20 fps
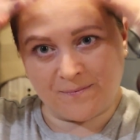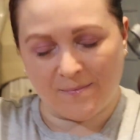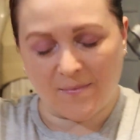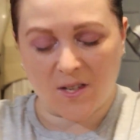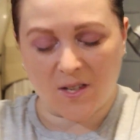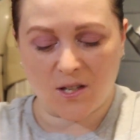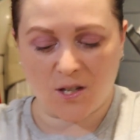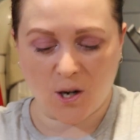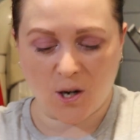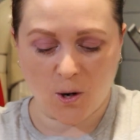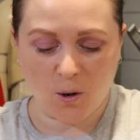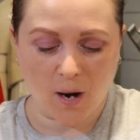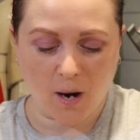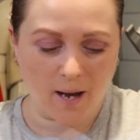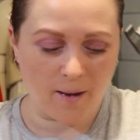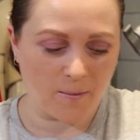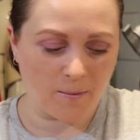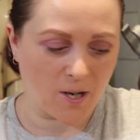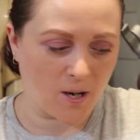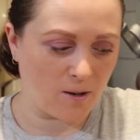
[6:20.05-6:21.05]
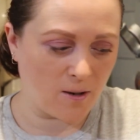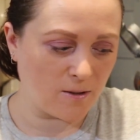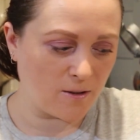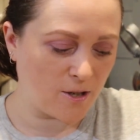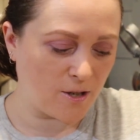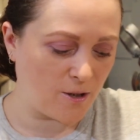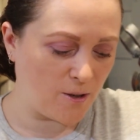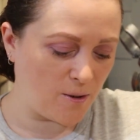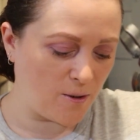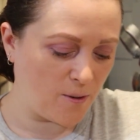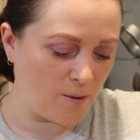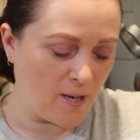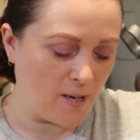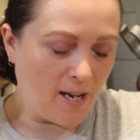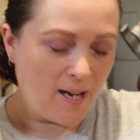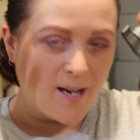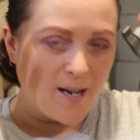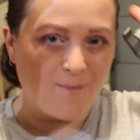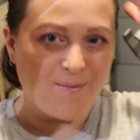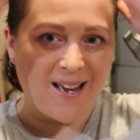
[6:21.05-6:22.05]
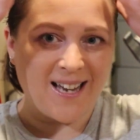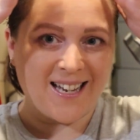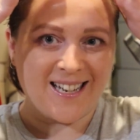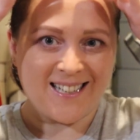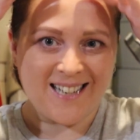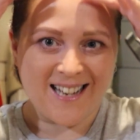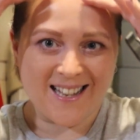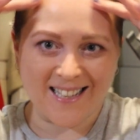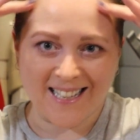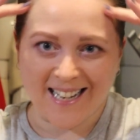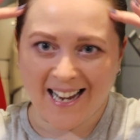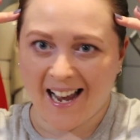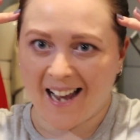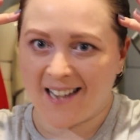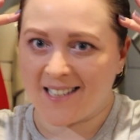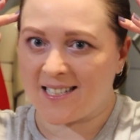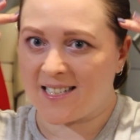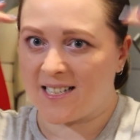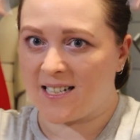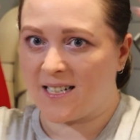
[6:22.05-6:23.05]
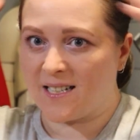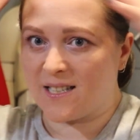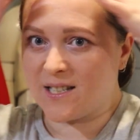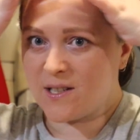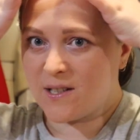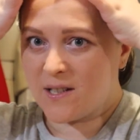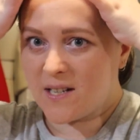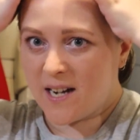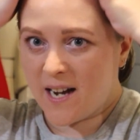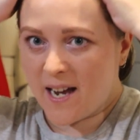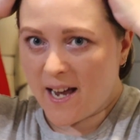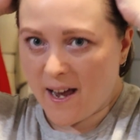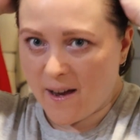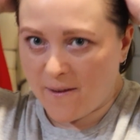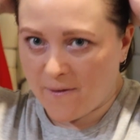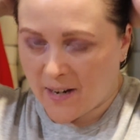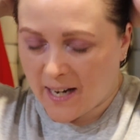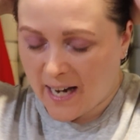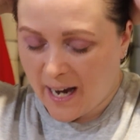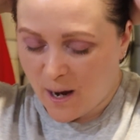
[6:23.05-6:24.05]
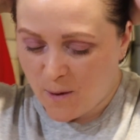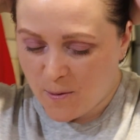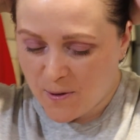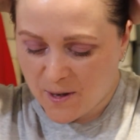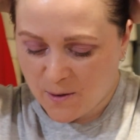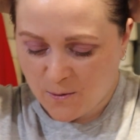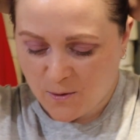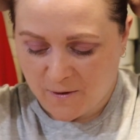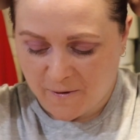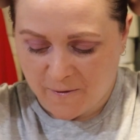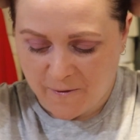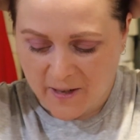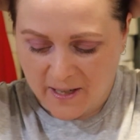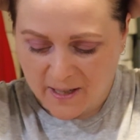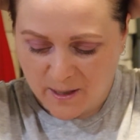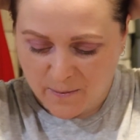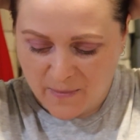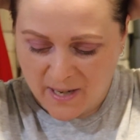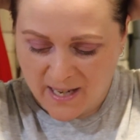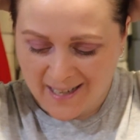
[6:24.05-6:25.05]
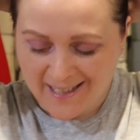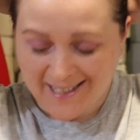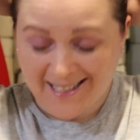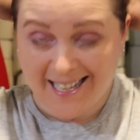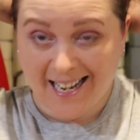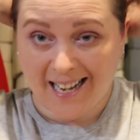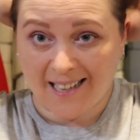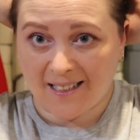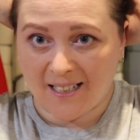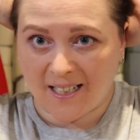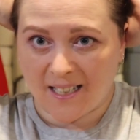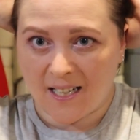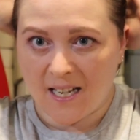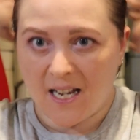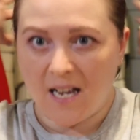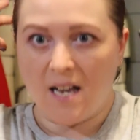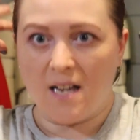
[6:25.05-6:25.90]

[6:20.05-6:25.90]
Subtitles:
So I'm going to make another casting so that I have a cap that will fit me exactly,